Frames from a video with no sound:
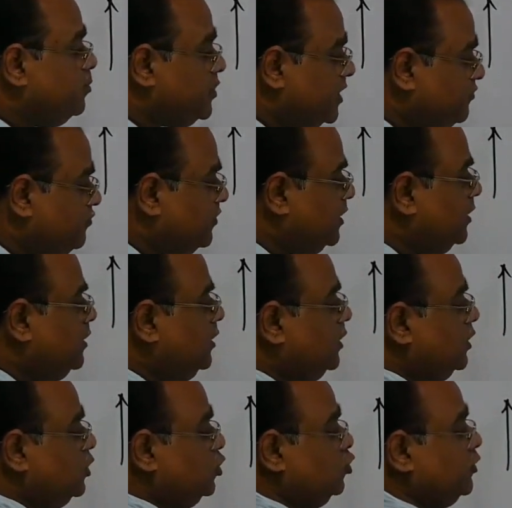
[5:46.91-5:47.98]

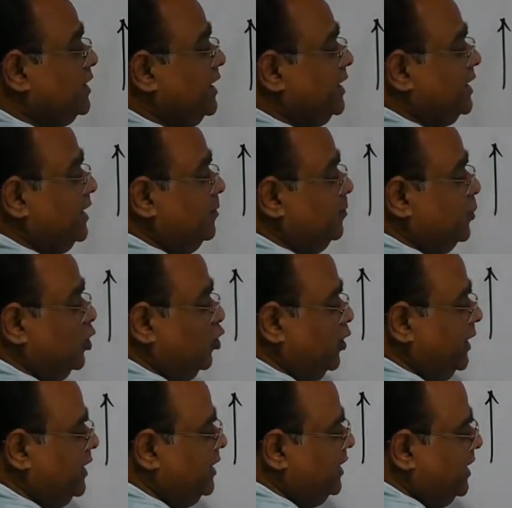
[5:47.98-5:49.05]
prefer to get
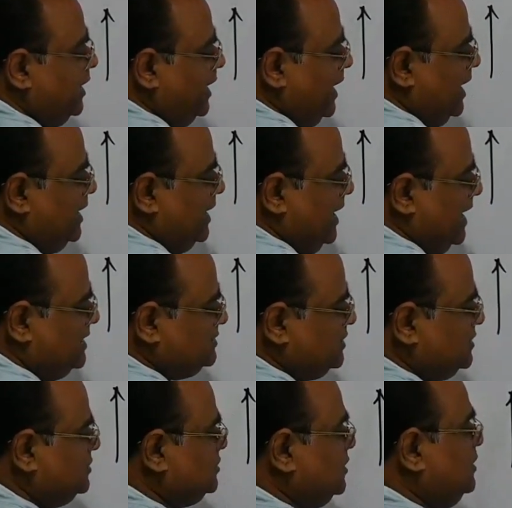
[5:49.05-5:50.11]
employed, and as a
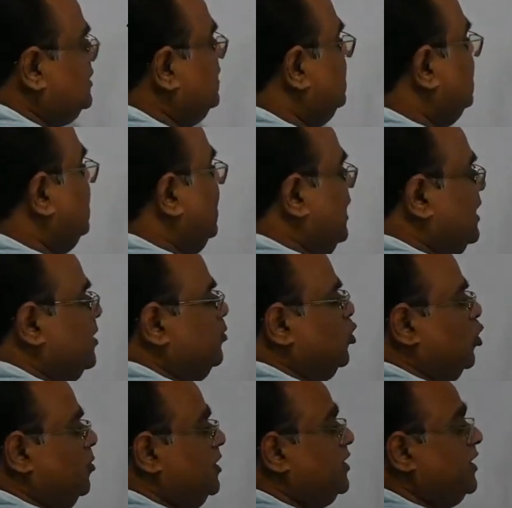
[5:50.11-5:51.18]
result,
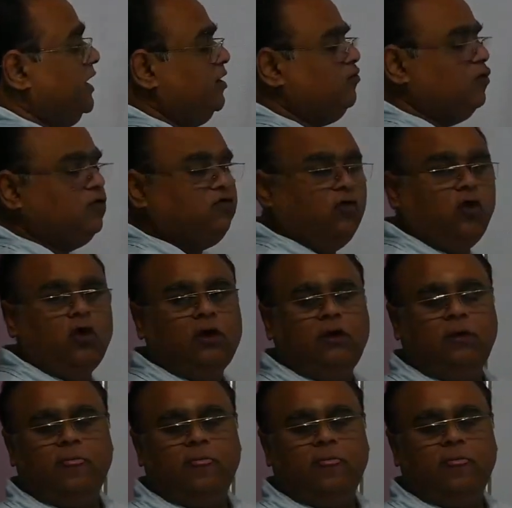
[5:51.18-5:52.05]
unemployment rate would fall.